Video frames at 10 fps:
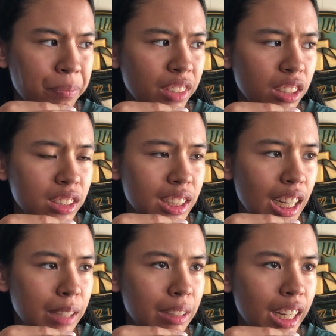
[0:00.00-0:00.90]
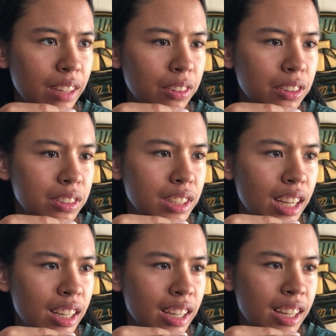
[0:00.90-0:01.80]
first time that I ever
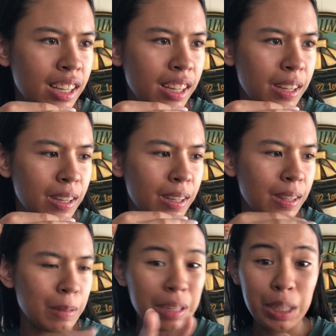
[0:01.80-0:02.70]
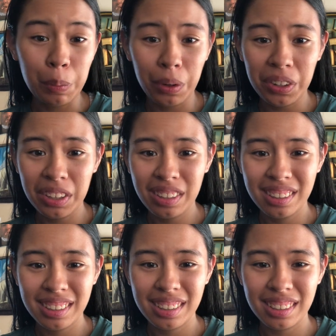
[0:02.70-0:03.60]
said the B word
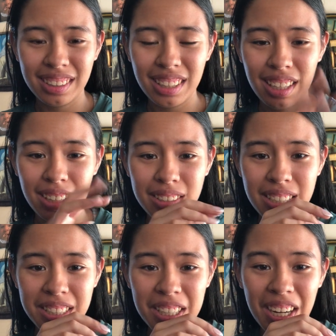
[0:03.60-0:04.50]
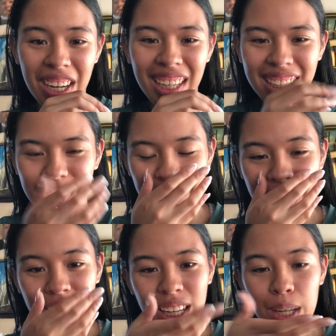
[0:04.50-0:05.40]
in TikTok.
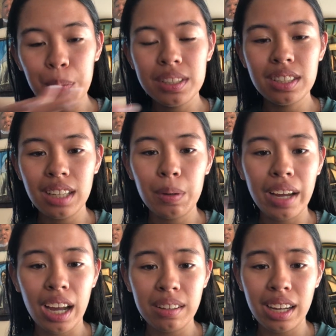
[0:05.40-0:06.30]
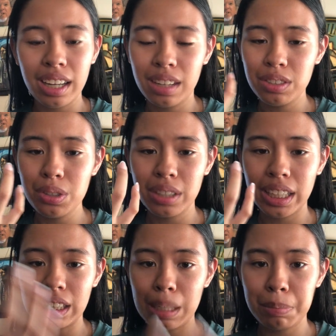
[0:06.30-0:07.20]
It wasn't. I have to
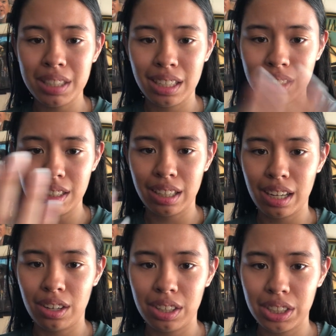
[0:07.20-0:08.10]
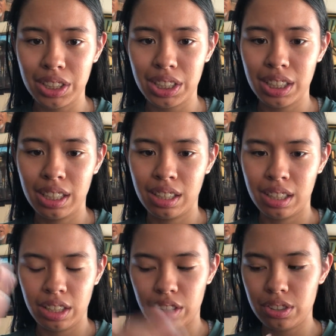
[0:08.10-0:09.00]
like lip sync to the
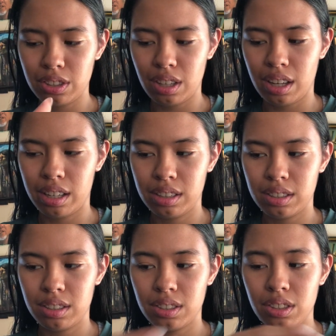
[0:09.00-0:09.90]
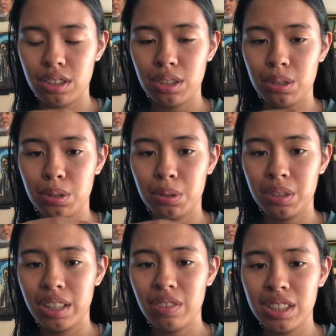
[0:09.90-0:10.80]
character's lines to
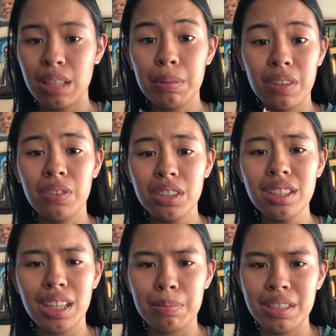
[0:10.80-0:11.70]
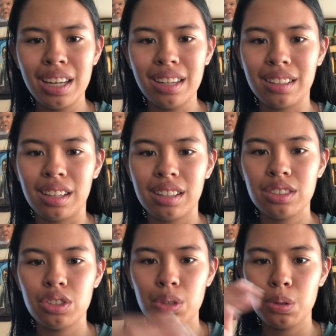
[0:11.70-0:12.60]
feel. But it feels like I'm saying
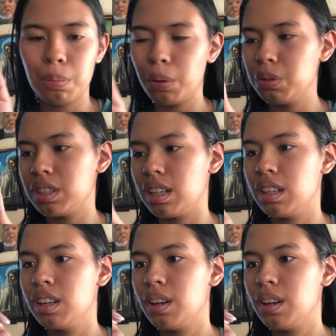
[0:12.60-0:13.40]
that to a person,